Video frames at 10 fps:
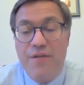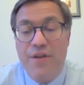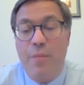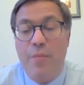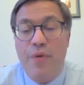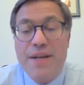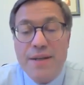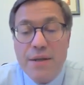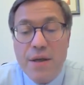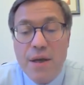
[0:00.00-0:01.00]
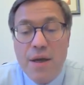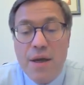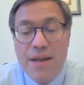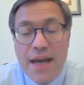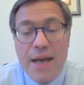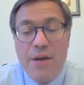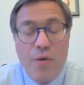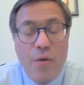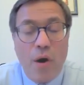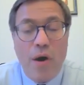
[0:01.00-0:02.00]
If they are present,
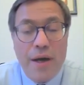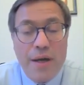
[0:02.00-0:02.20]
then you are